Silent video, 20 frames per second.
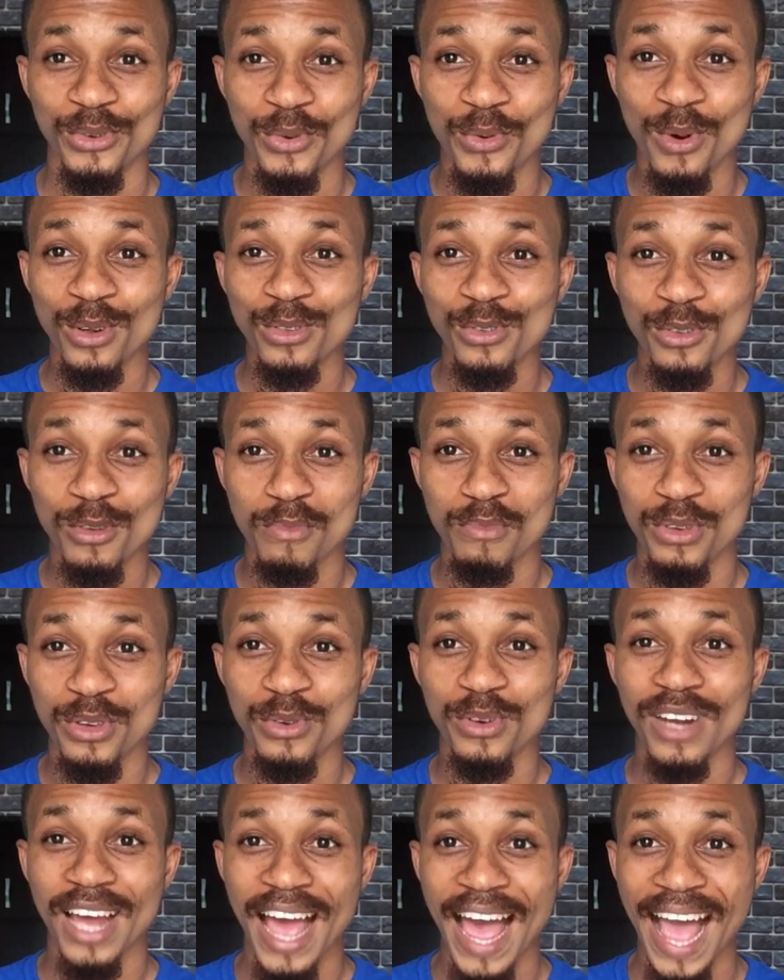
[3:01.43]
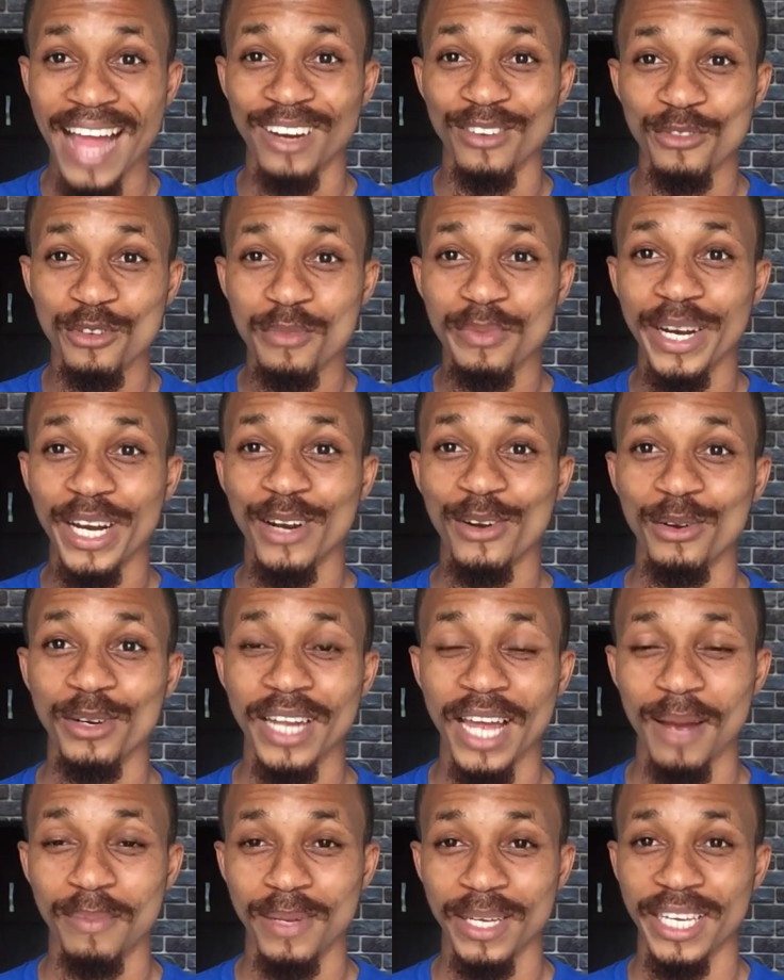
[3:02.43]
to want to build an overgrown
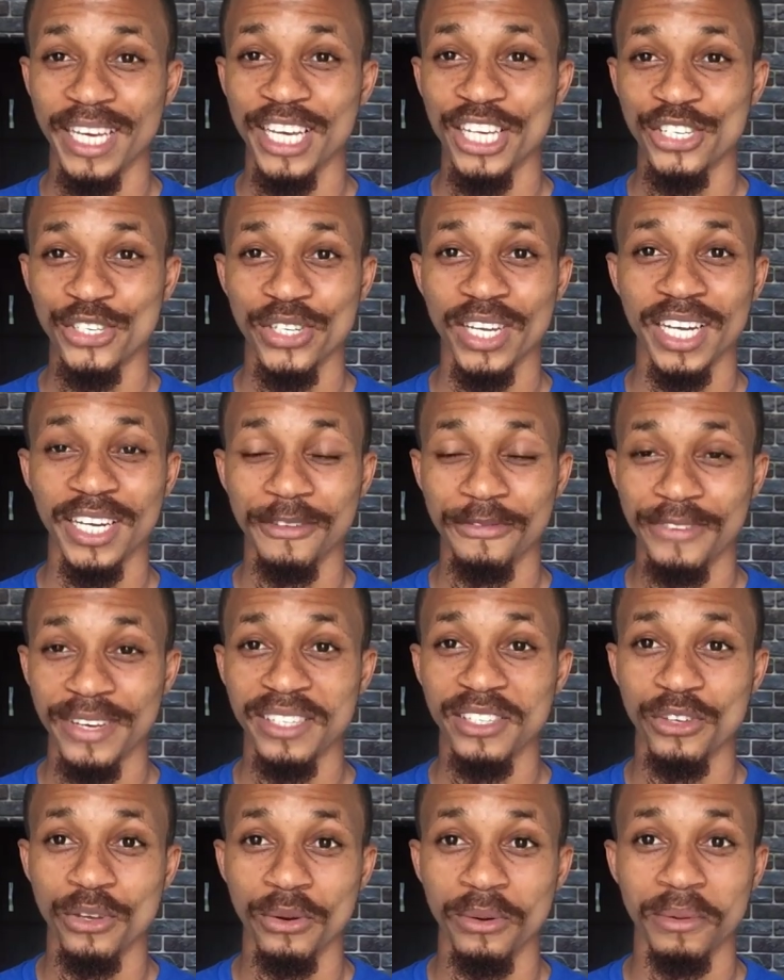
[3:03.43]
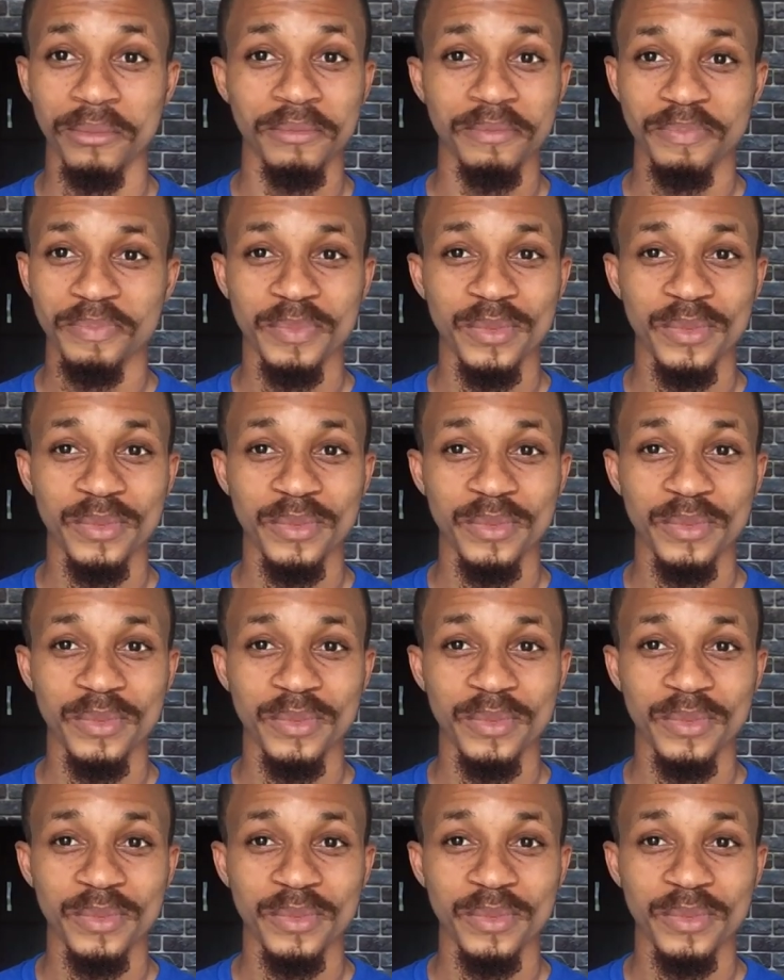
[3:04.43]
clone application at the first go.